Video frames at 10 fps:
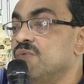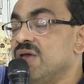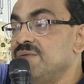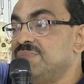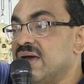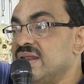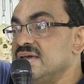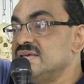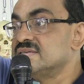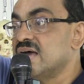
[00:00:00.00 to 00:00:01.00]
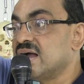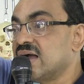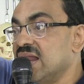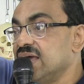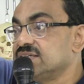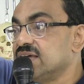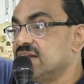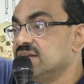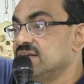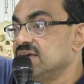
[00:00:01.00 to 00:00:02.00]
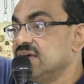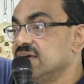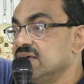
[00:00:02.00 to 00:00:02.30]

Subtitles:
if there is a collection